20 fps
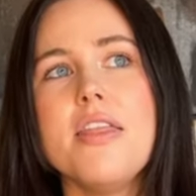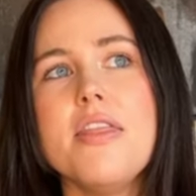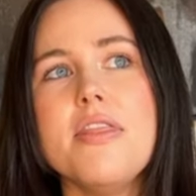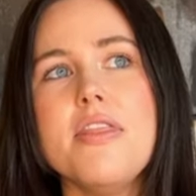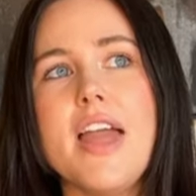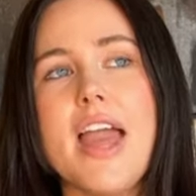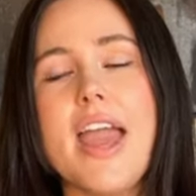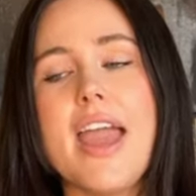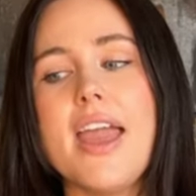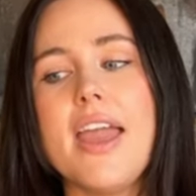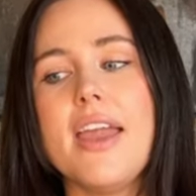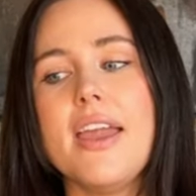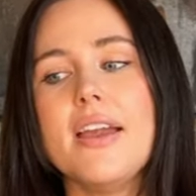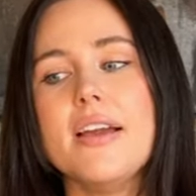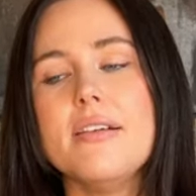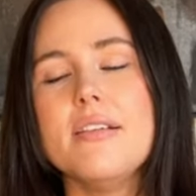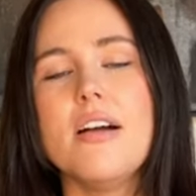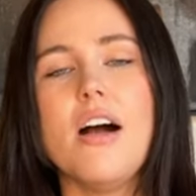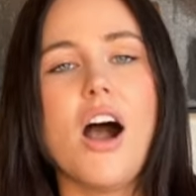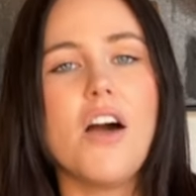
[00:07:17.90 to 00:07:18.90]

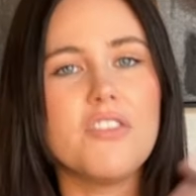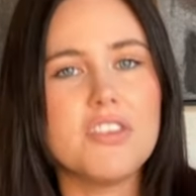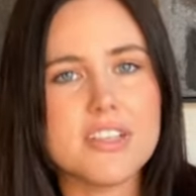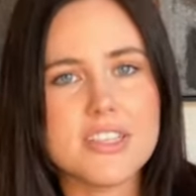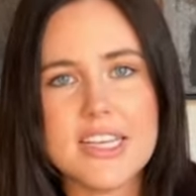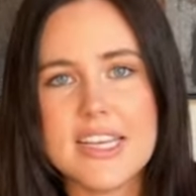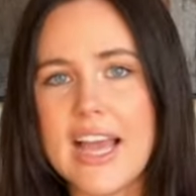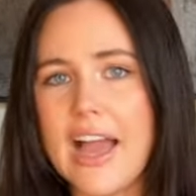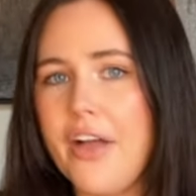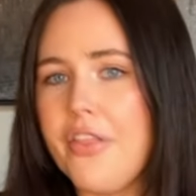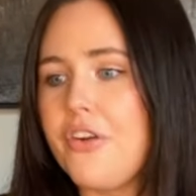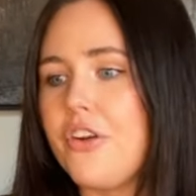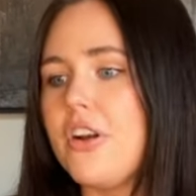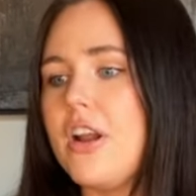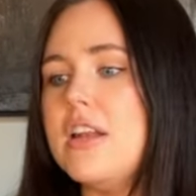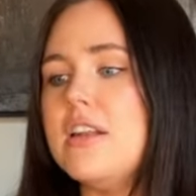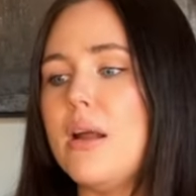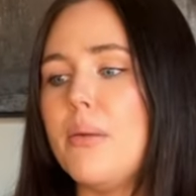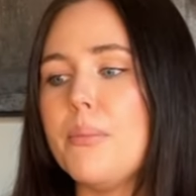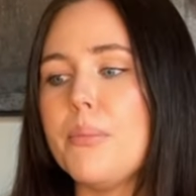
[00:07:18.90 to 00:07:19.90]
they obviously
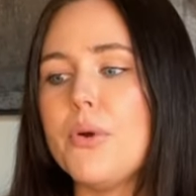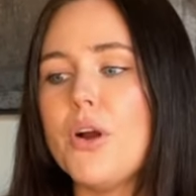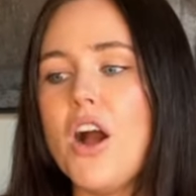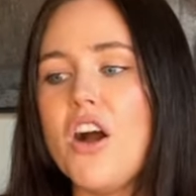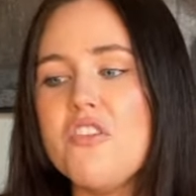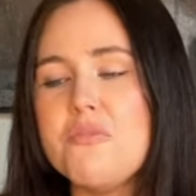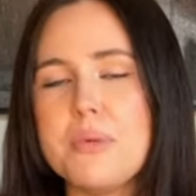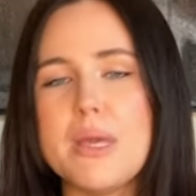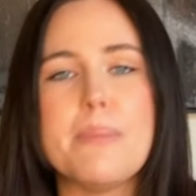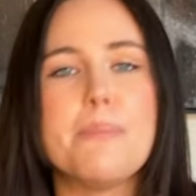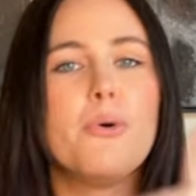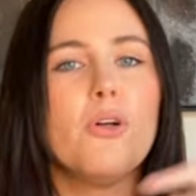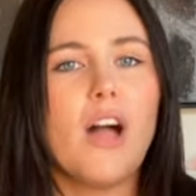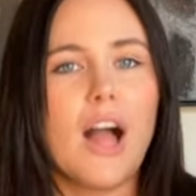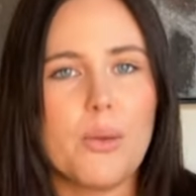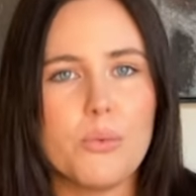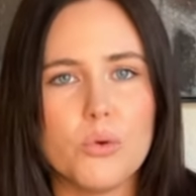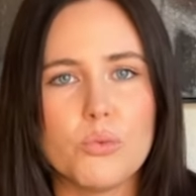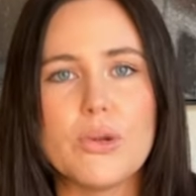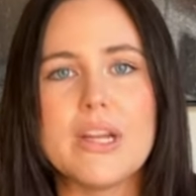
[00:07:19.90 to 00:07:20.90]
gathered a number of people.
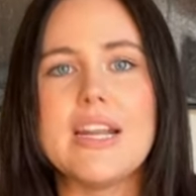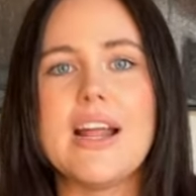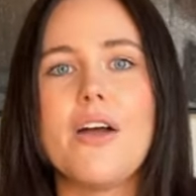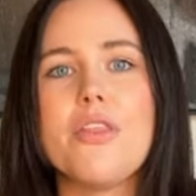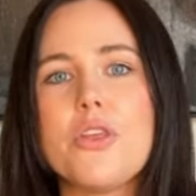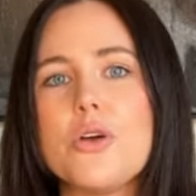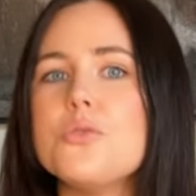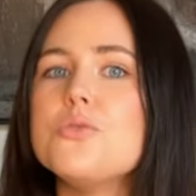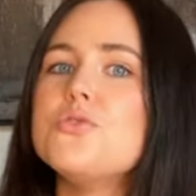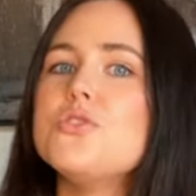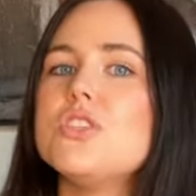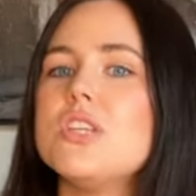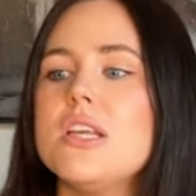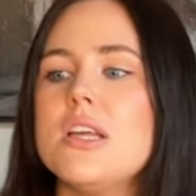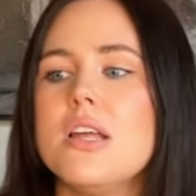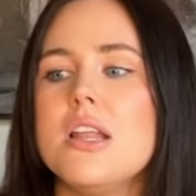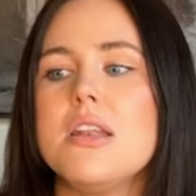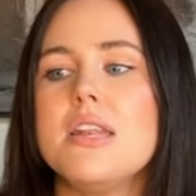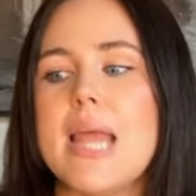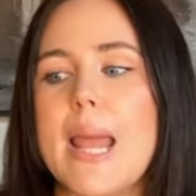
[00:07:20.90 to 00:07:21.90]
I will read out those
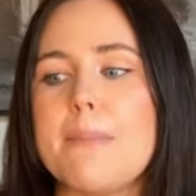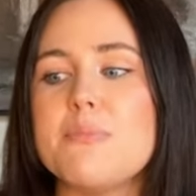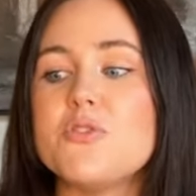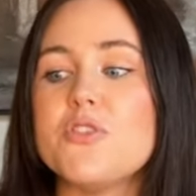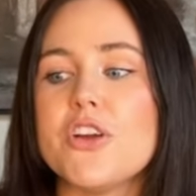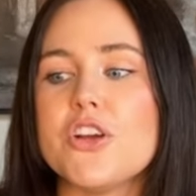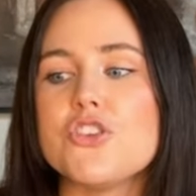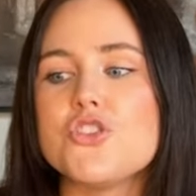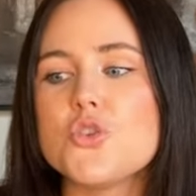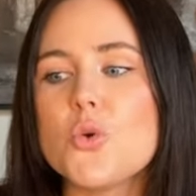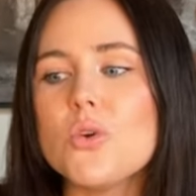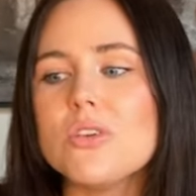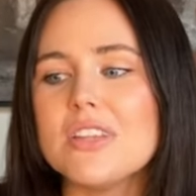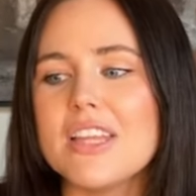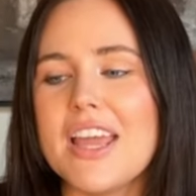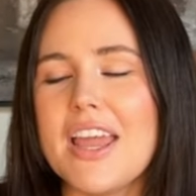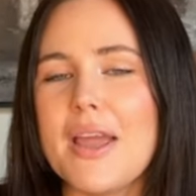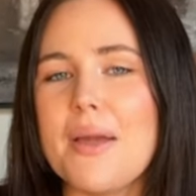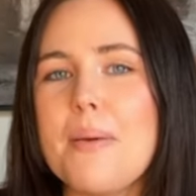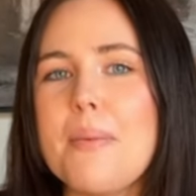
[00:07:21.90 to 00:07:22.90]
names very
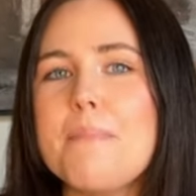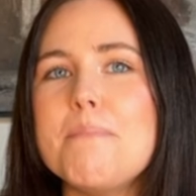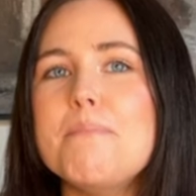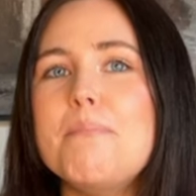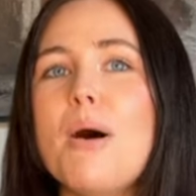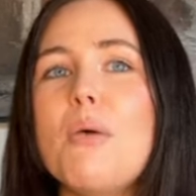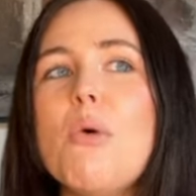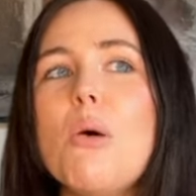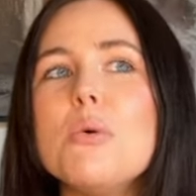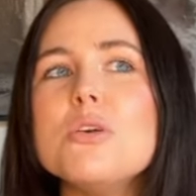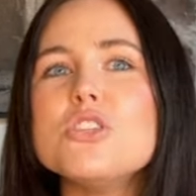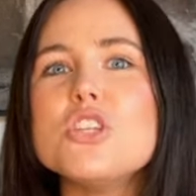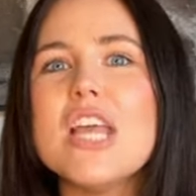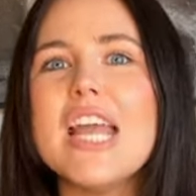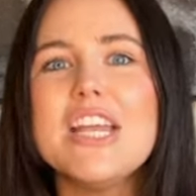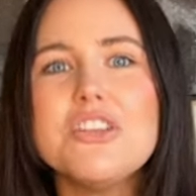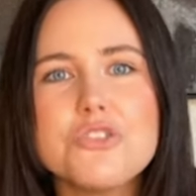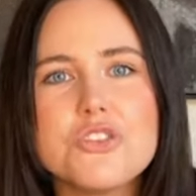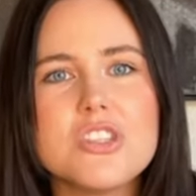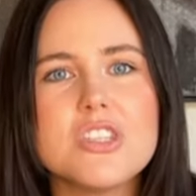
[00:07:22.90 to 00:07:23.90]
shortly. But what was
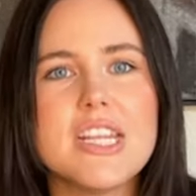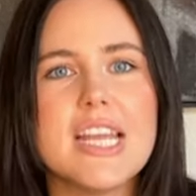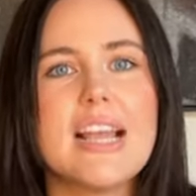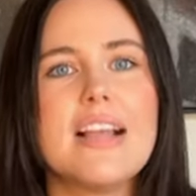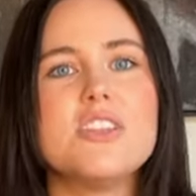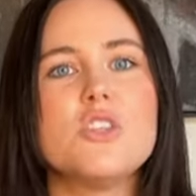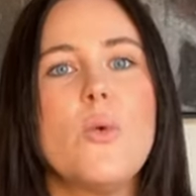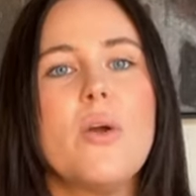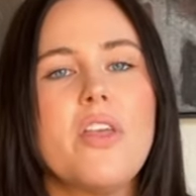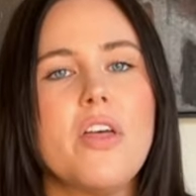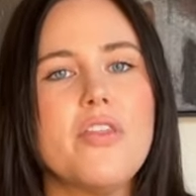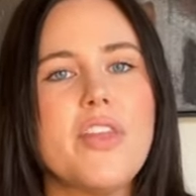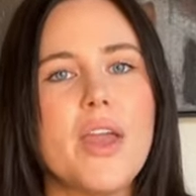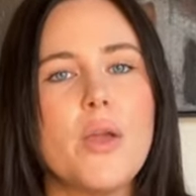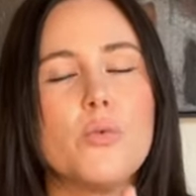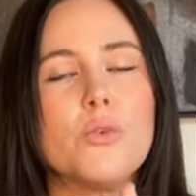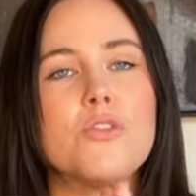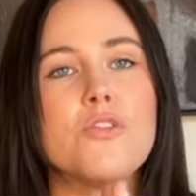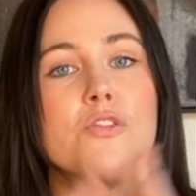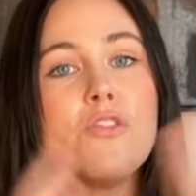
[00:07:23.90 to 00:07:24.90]
interesting is the way that they
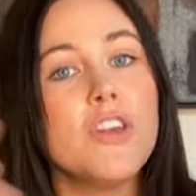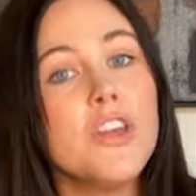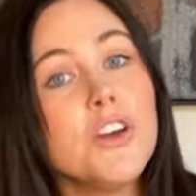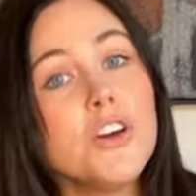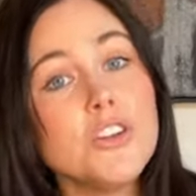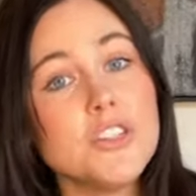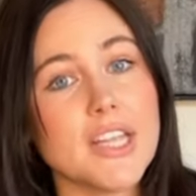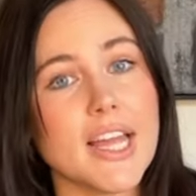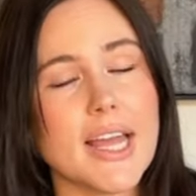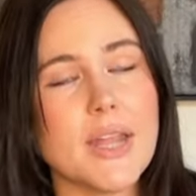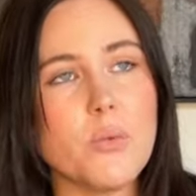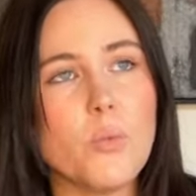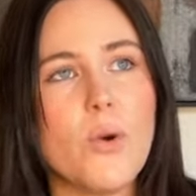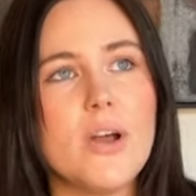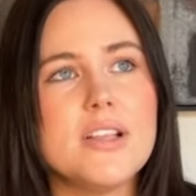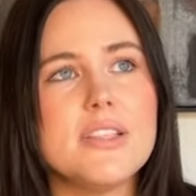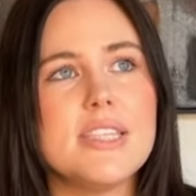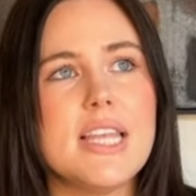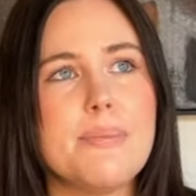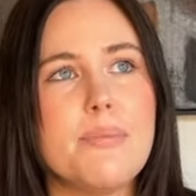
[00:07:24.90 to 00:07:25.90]
revealed it
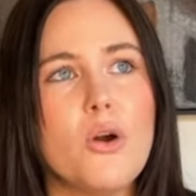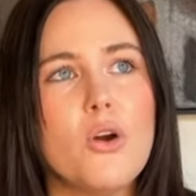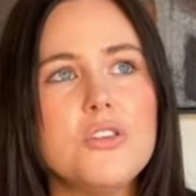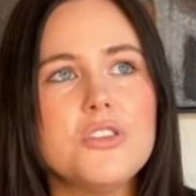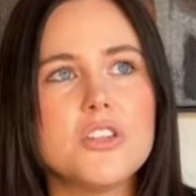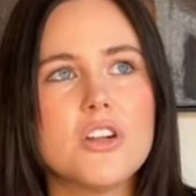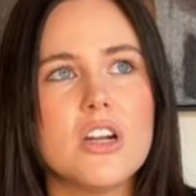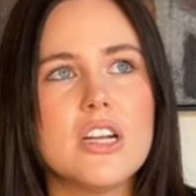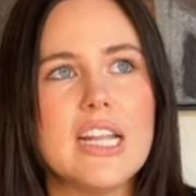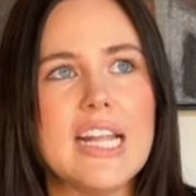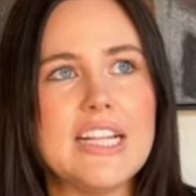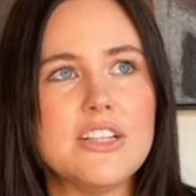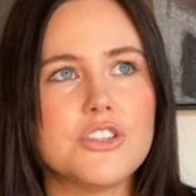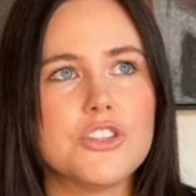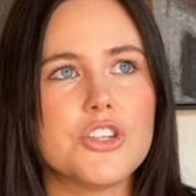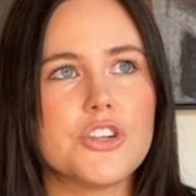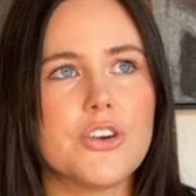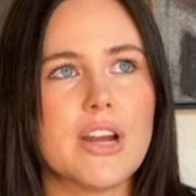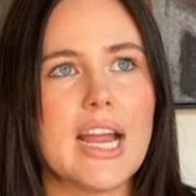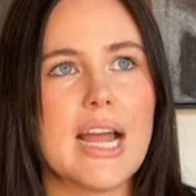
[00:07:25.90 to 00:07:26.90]
was they posted on
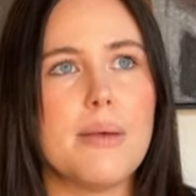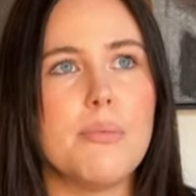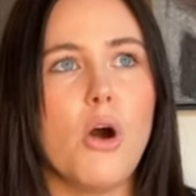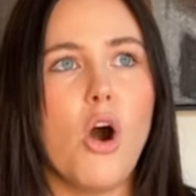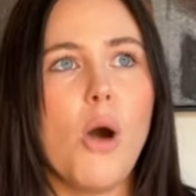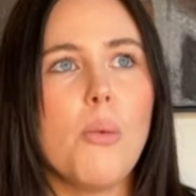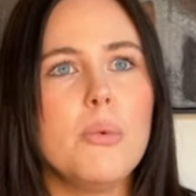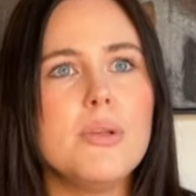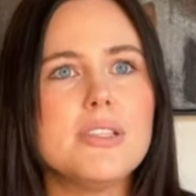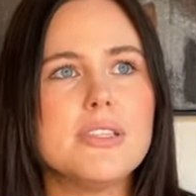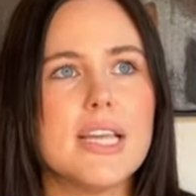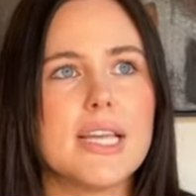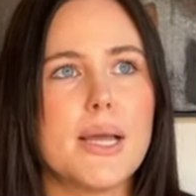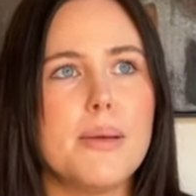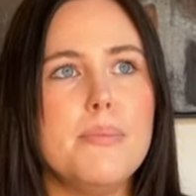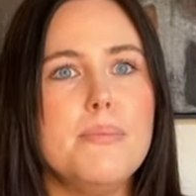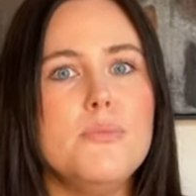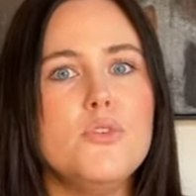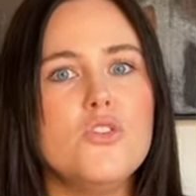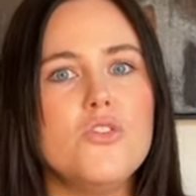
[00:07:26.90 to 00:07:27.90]
Instagram almost like a
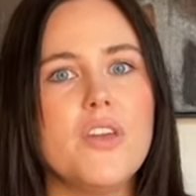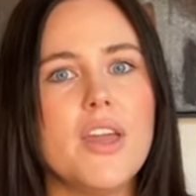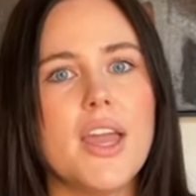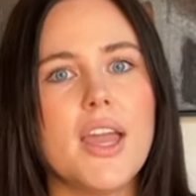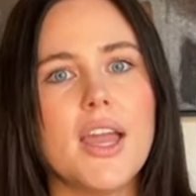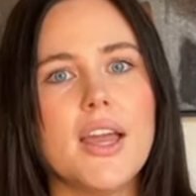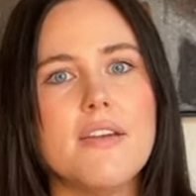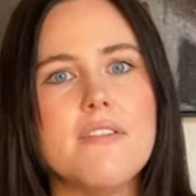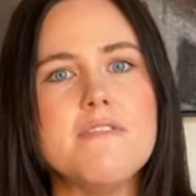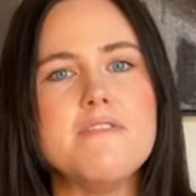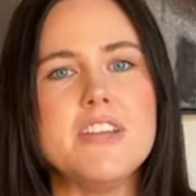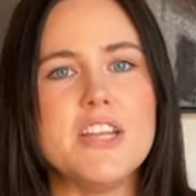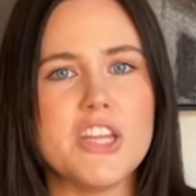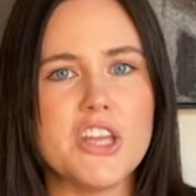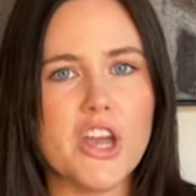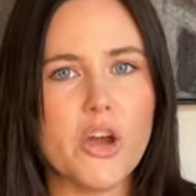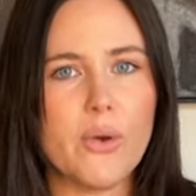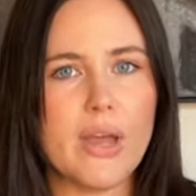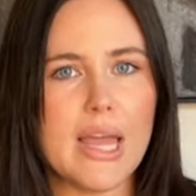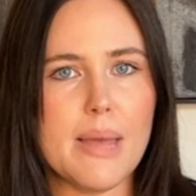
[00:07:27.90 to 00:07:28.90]
moving
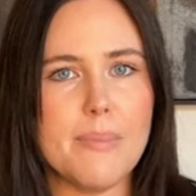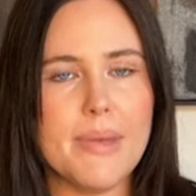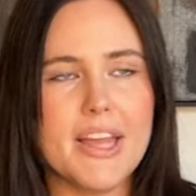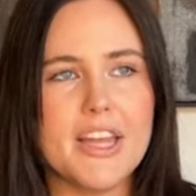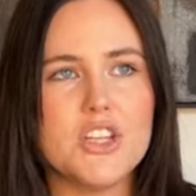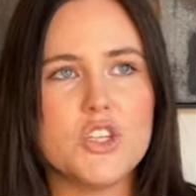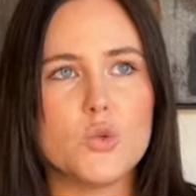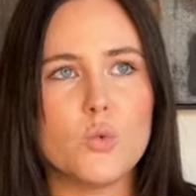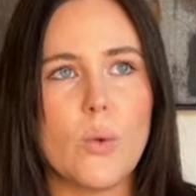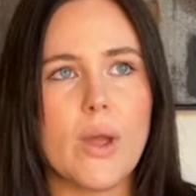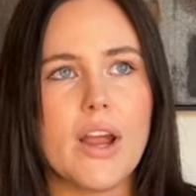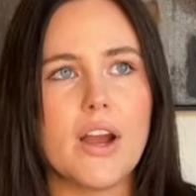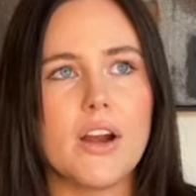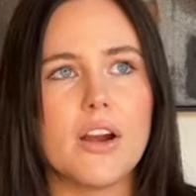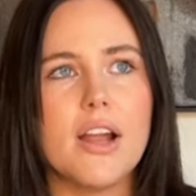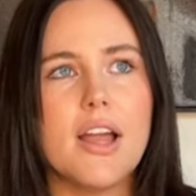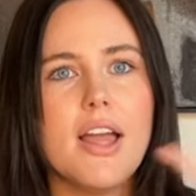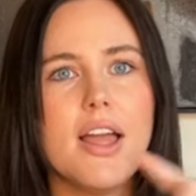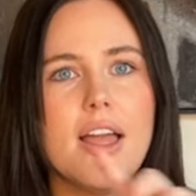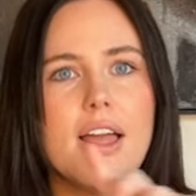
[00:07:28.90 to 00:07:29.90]
video image where